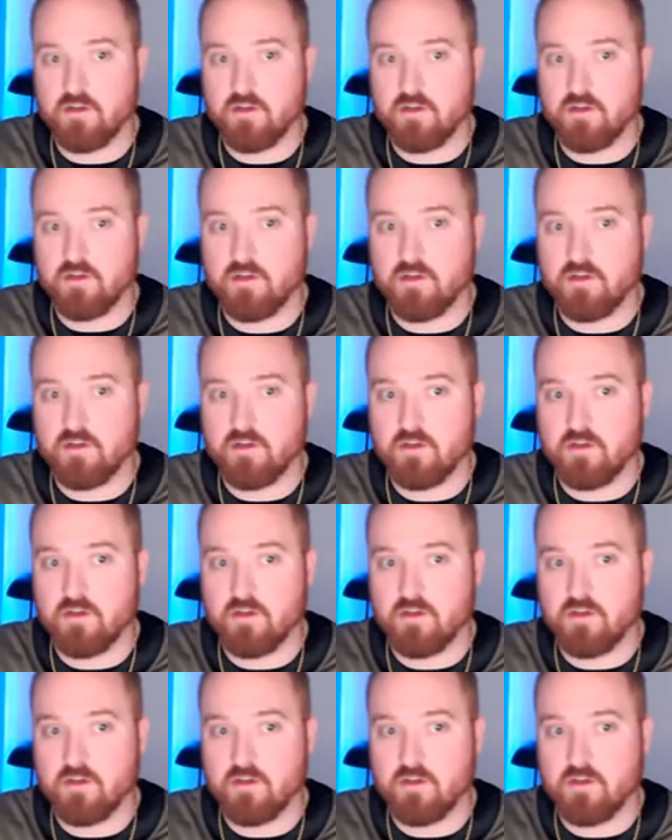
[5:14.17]
guardians
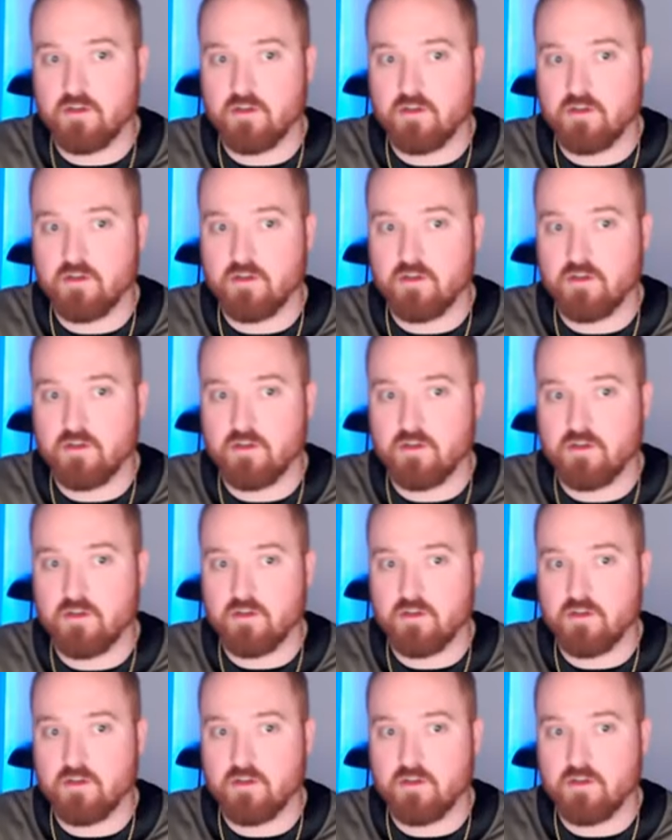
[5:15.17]
ad litem that
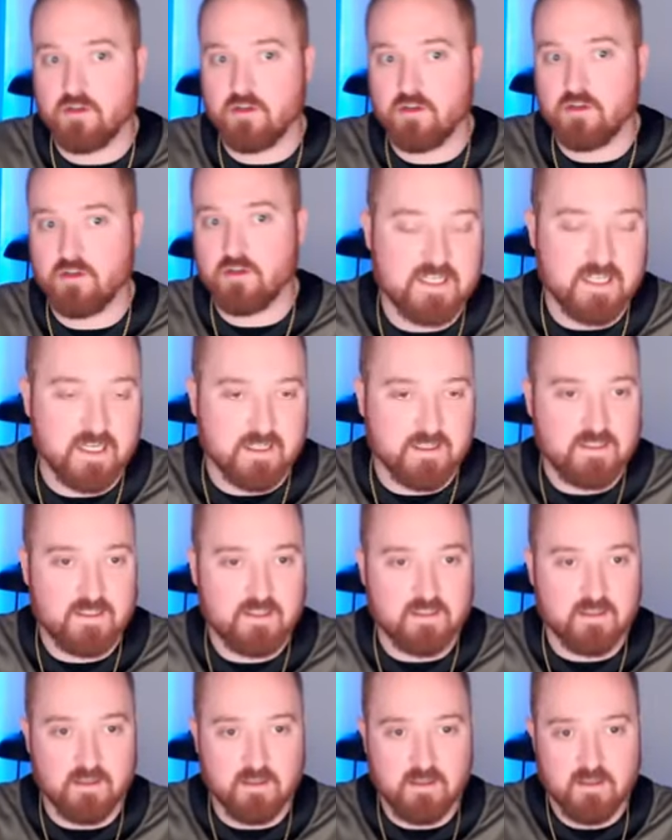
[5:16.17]
don't make any
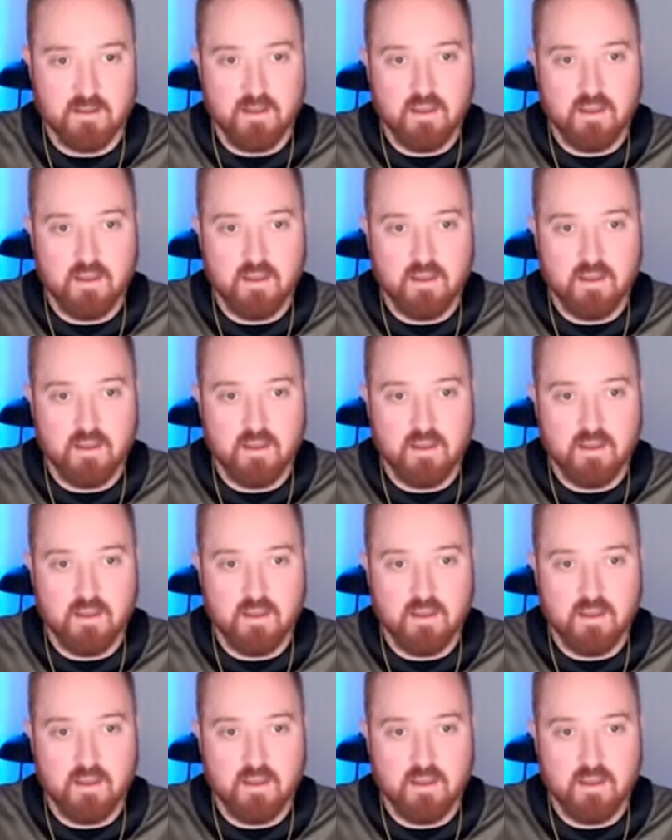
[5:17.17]
sense.